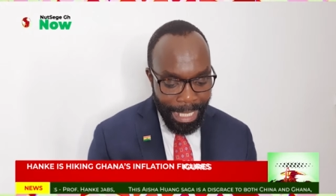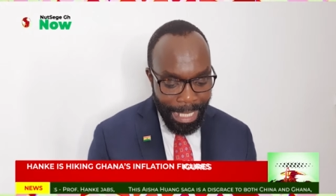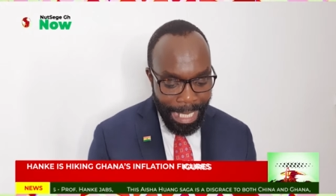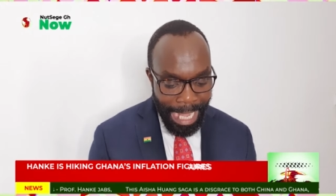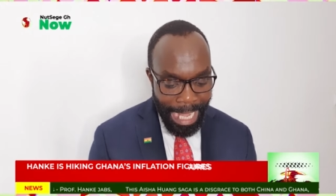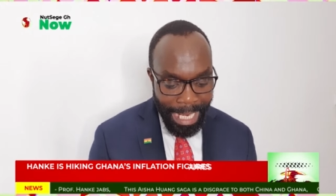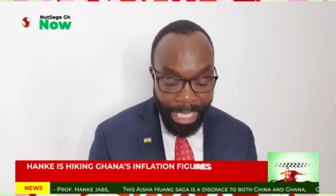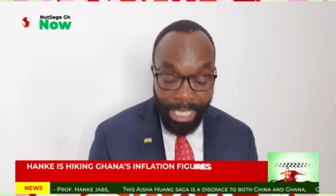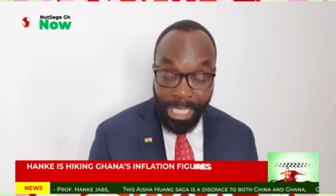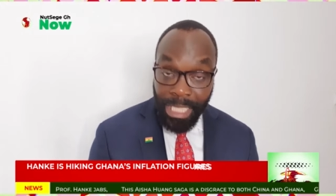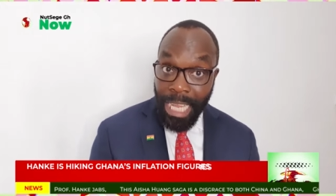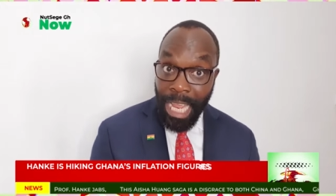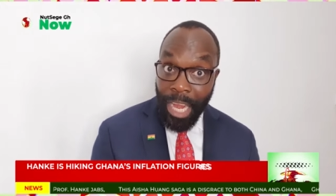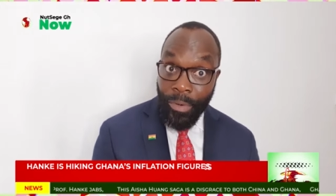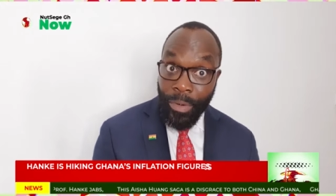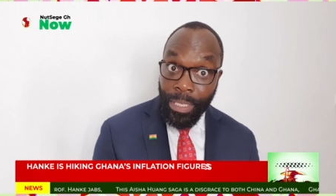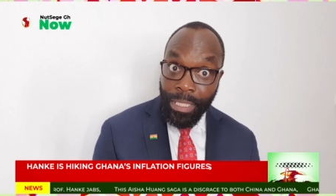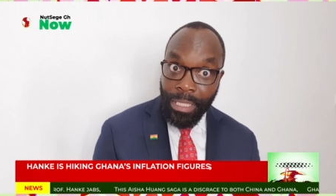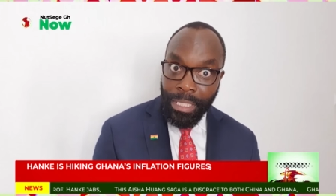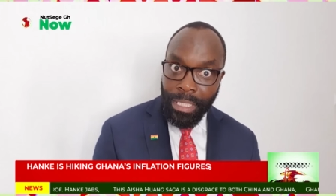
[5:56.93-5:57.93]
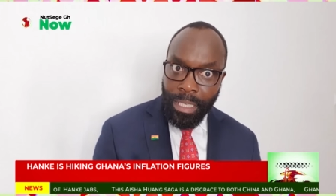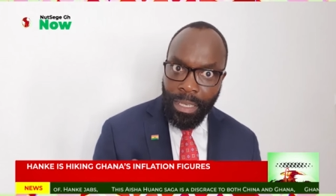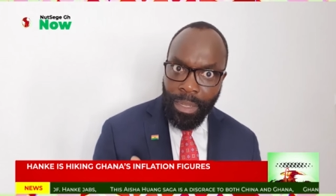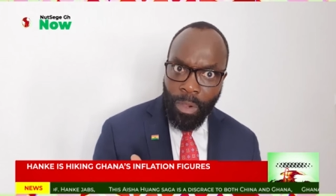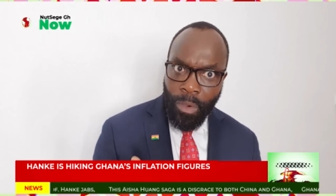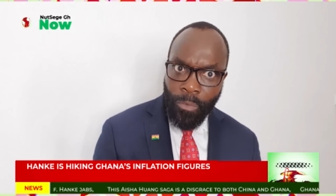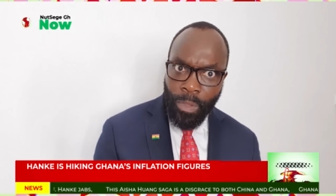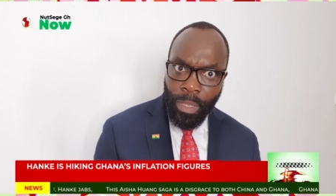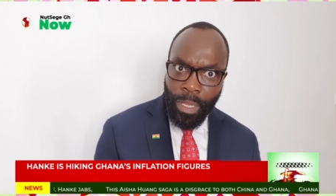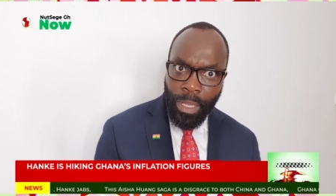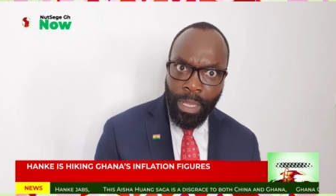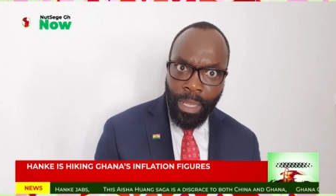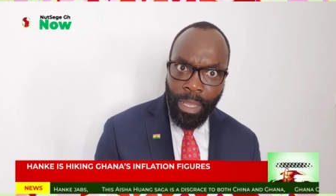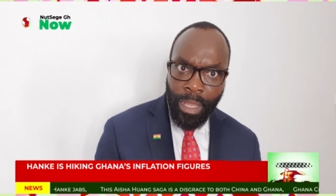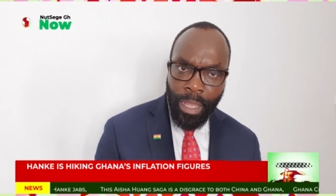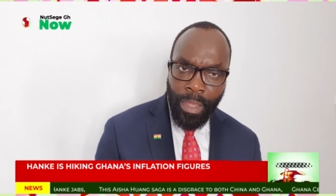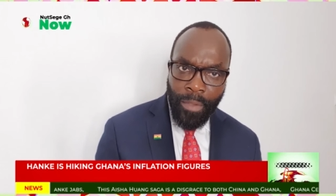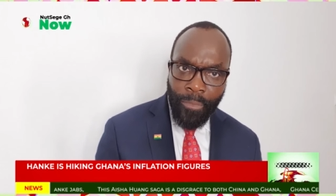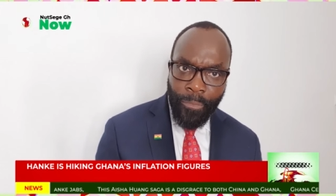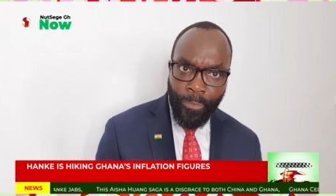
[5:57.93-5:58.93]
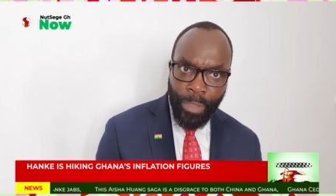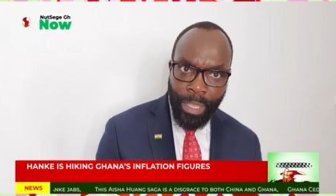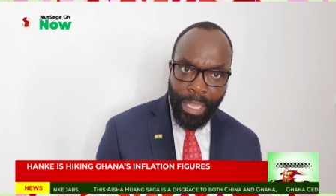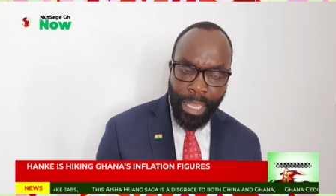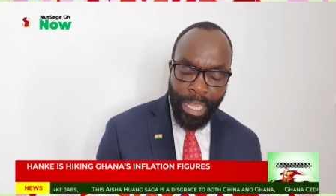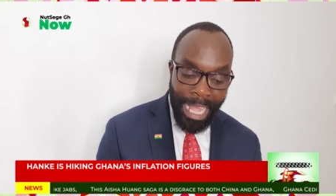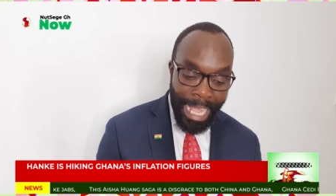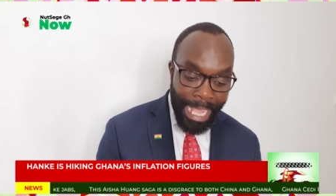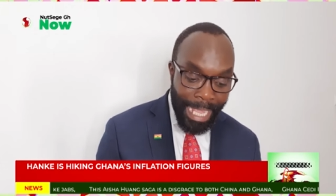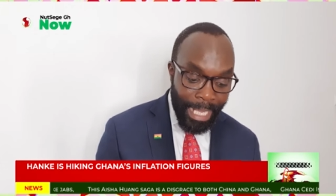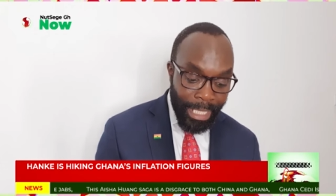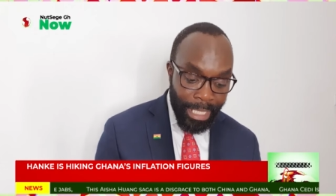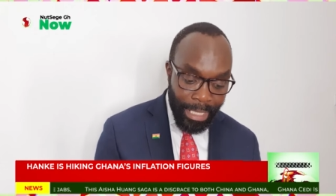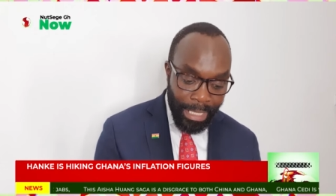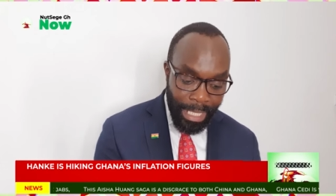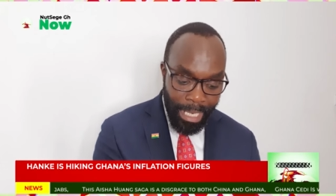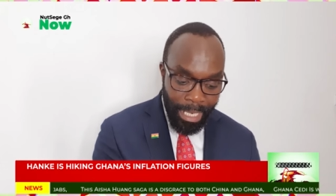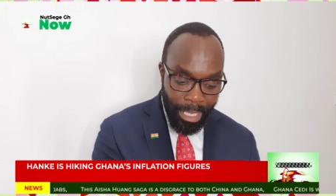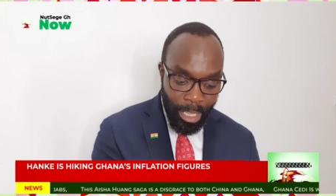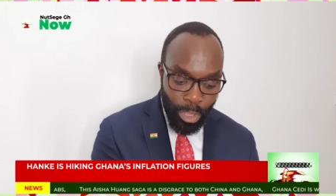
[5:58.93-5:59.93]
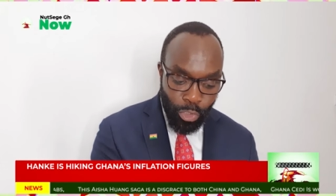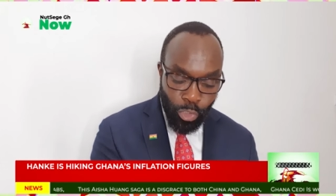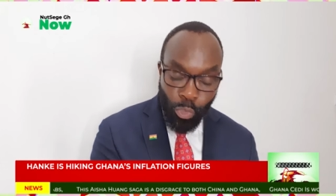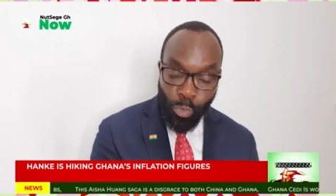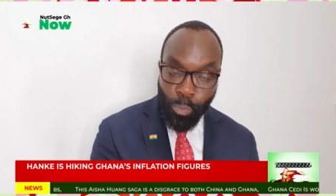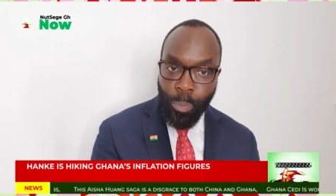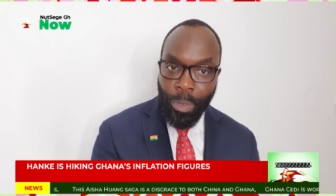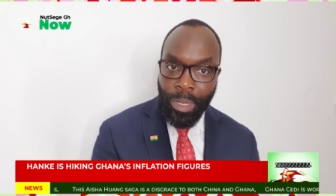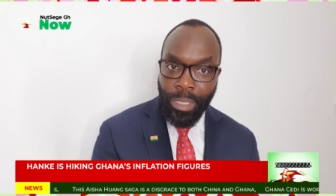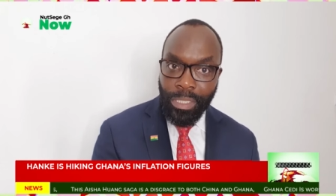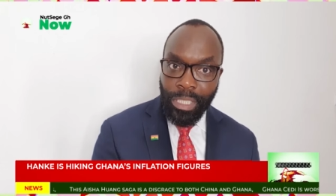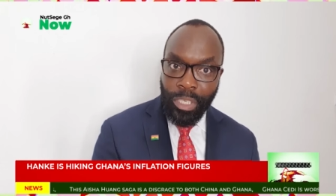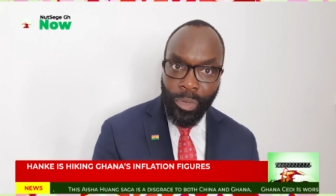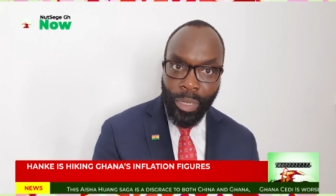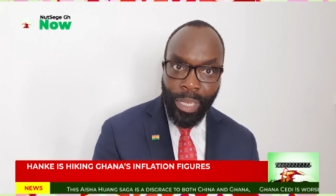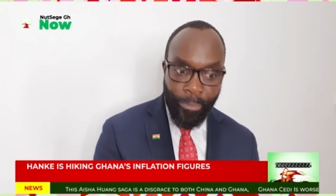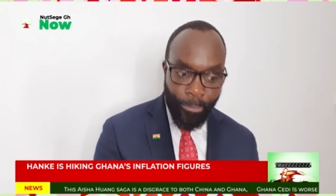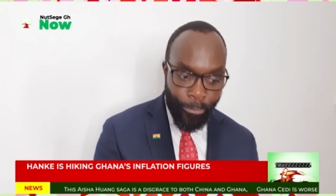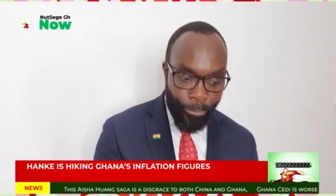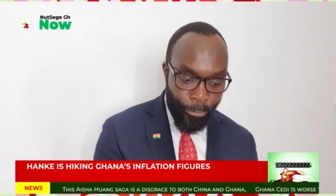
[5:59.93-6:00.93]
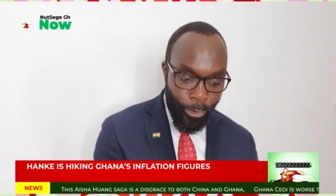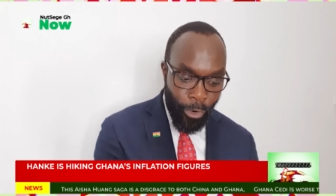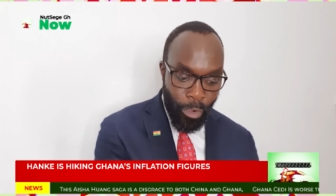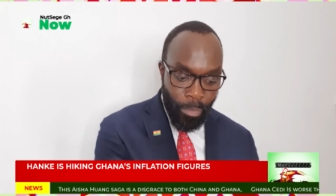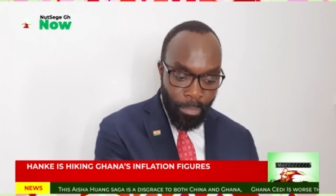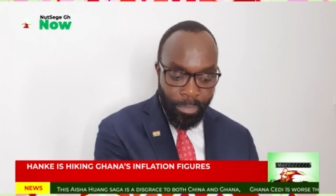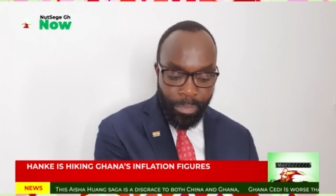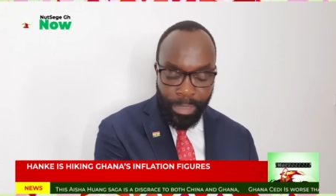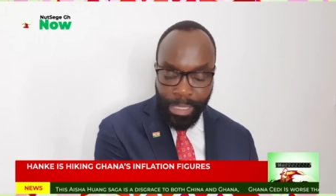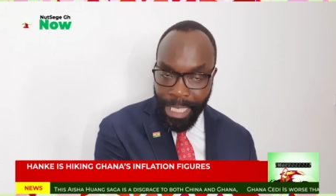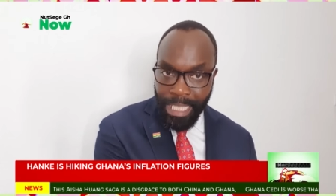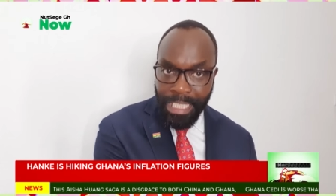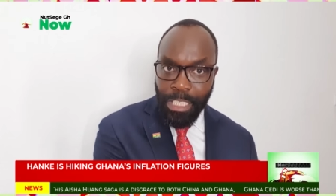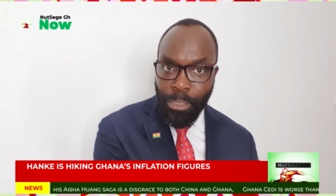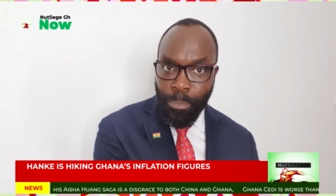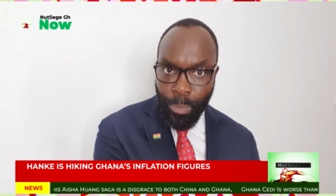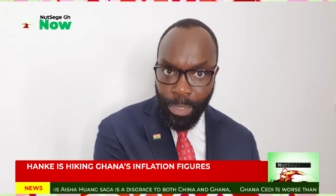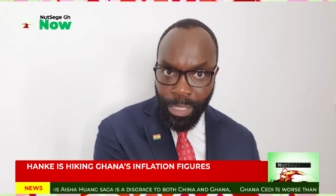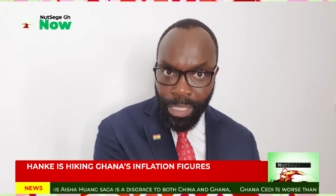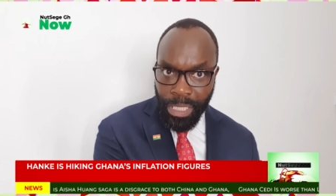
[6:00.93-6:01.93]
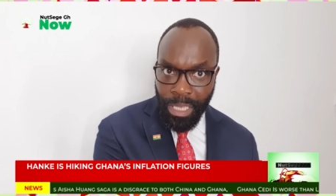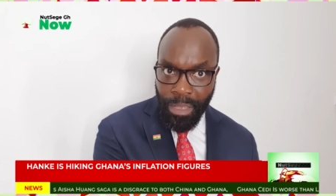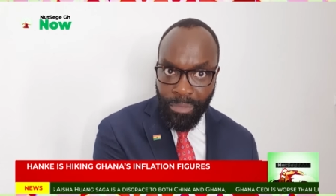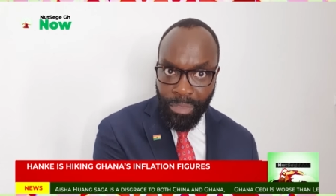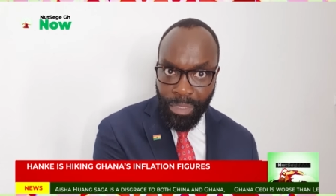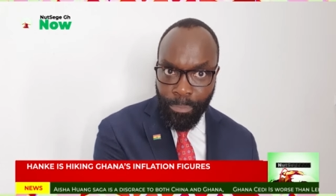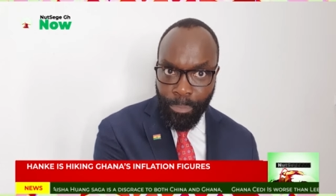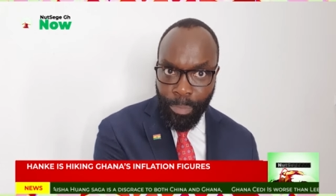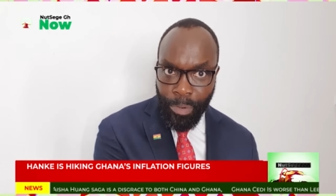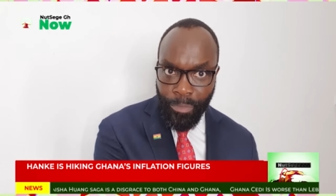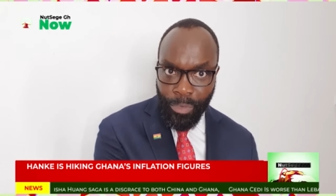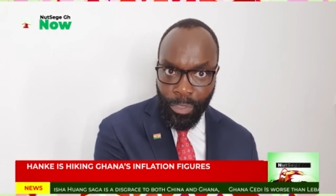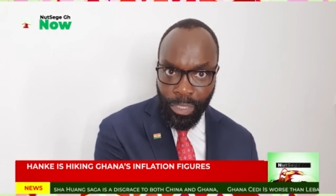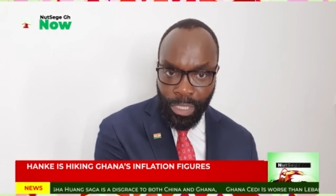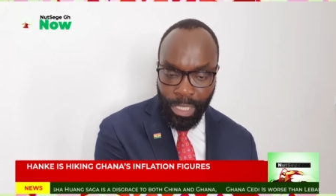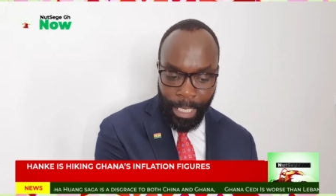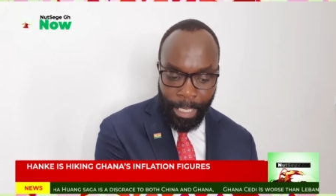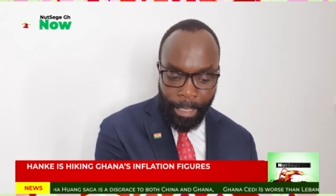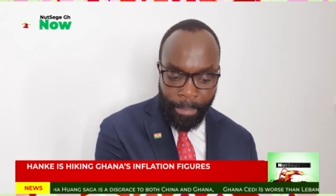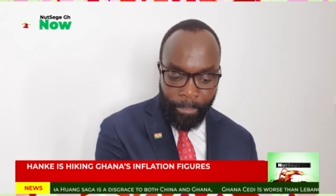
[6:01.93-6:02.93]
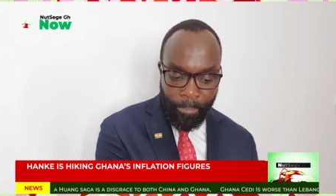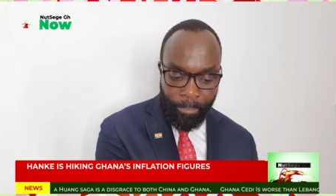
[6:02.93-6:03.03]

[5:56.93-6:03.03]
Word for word: Ghana's current uh, uh, figure is 32.3 from 30.7 previously